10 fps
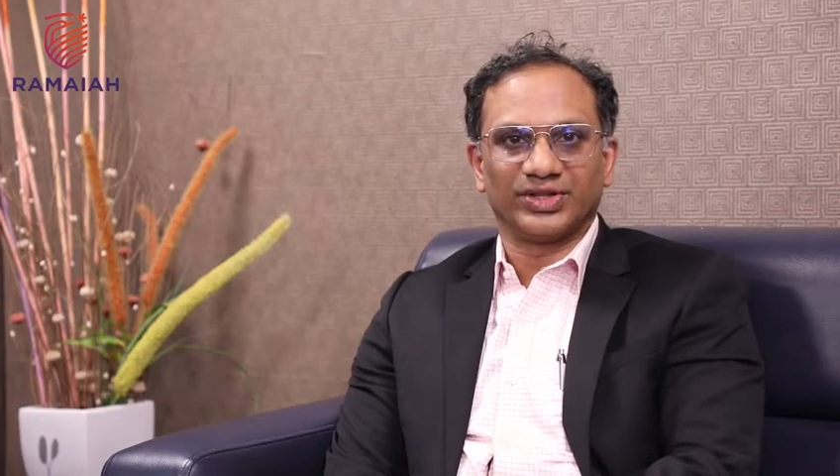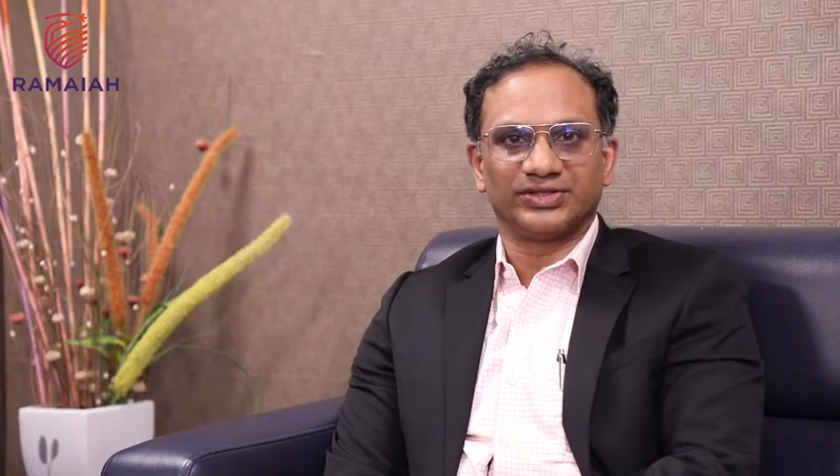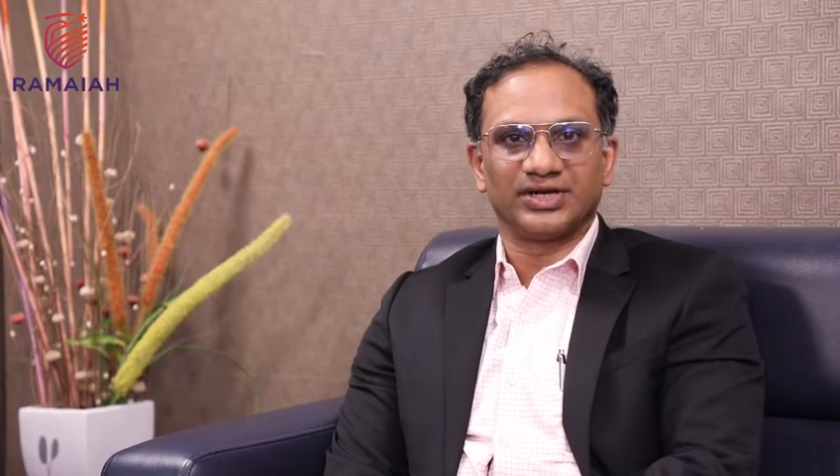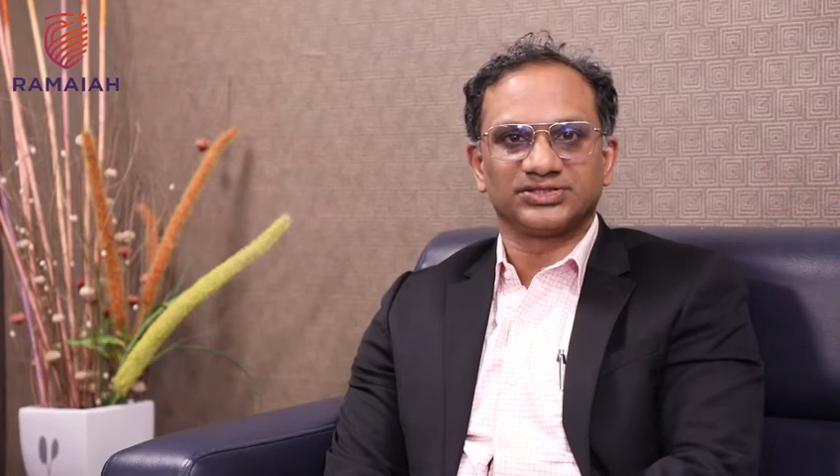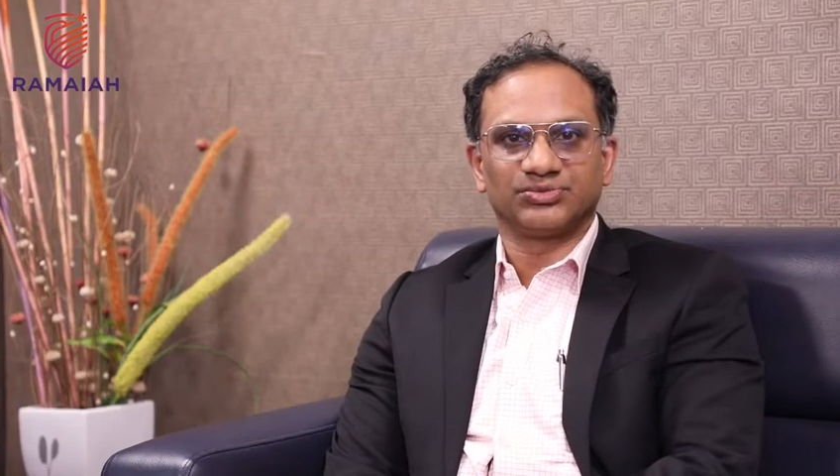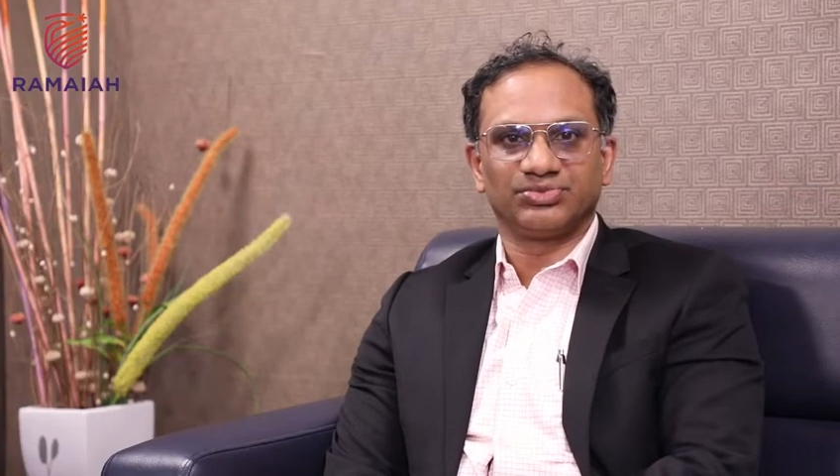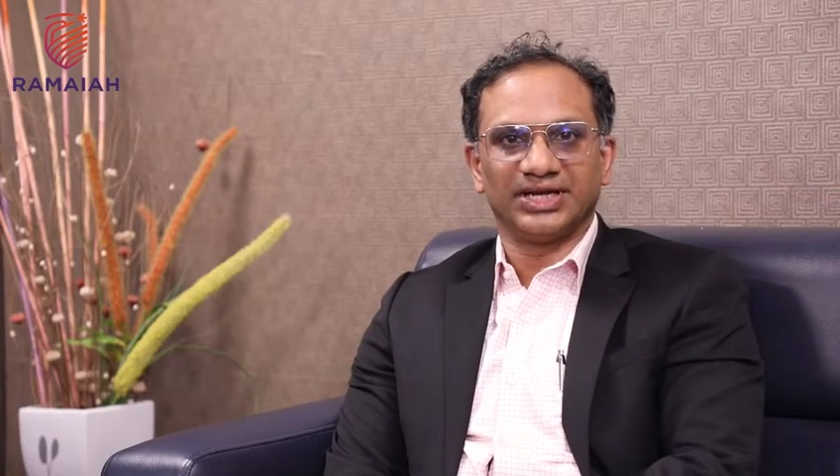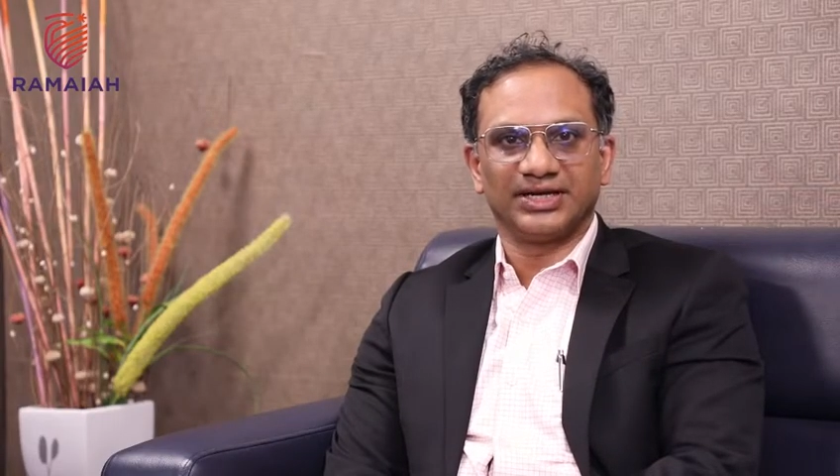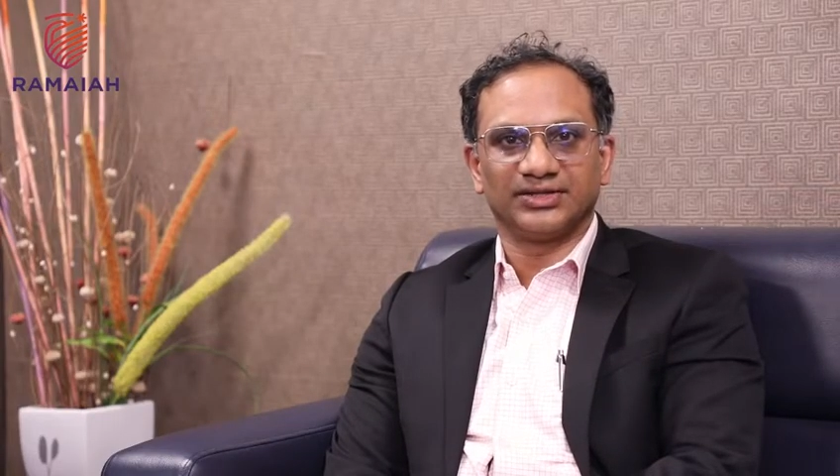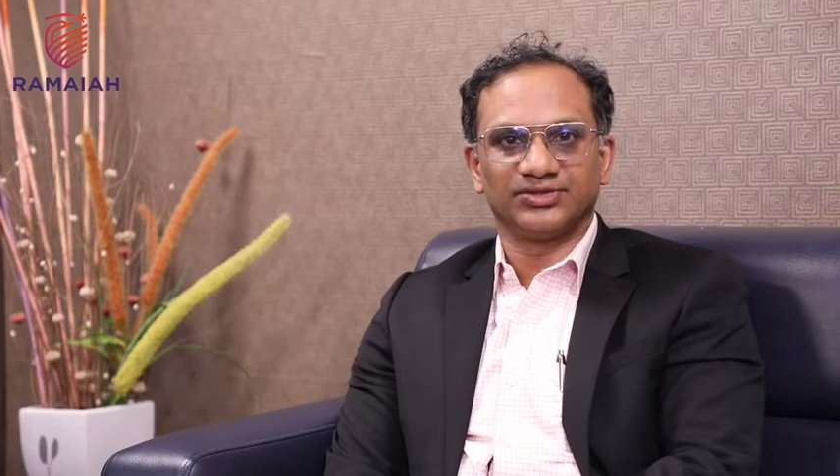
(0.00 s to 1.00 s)
when there is a
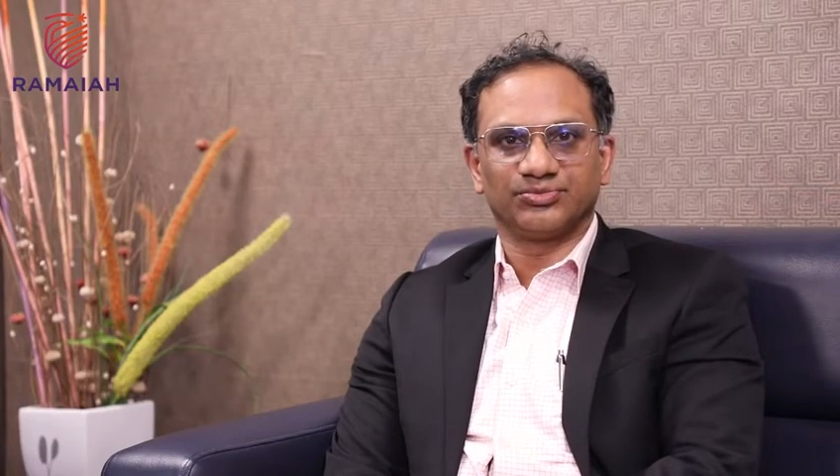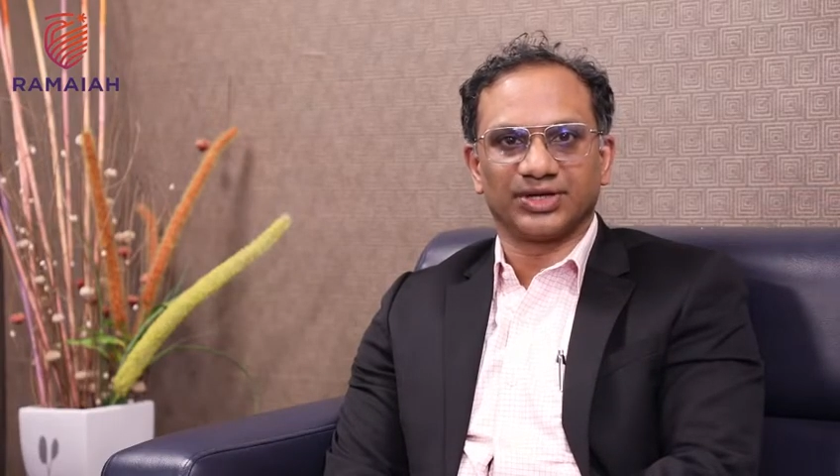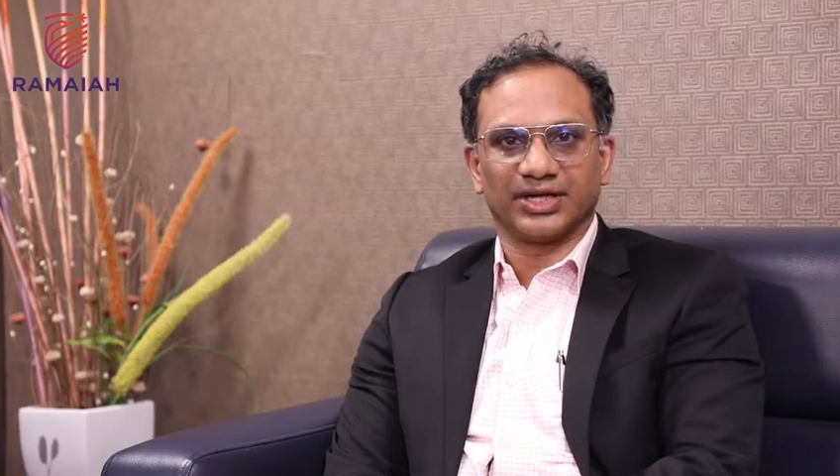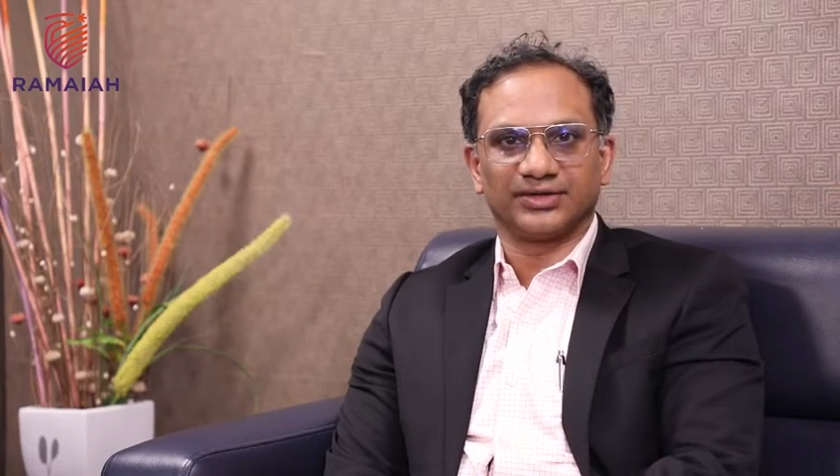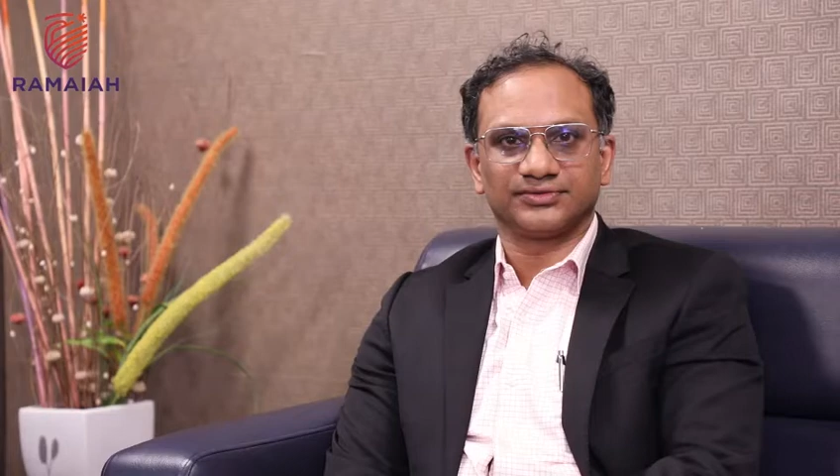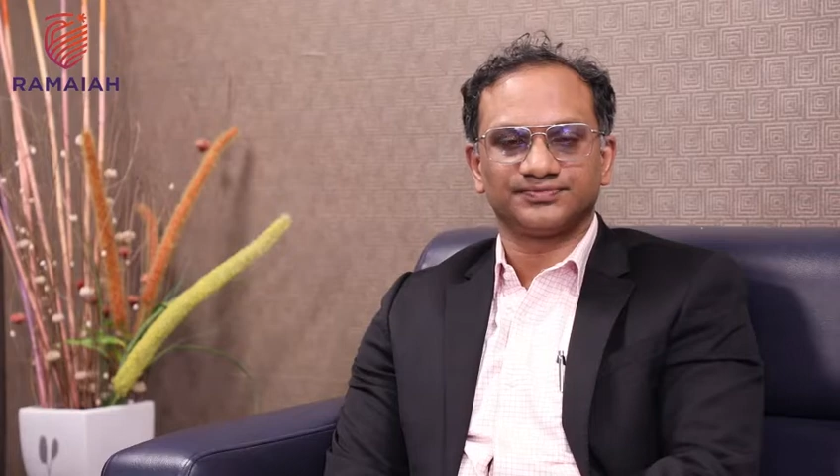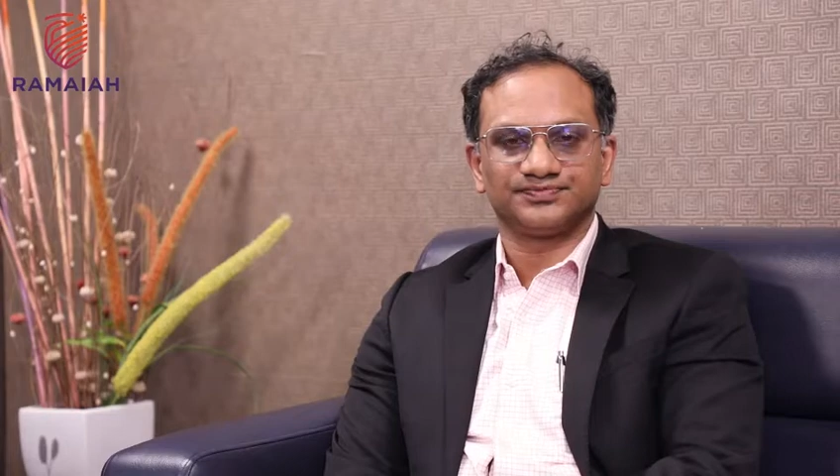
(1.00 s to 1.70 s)
bleed in the brain.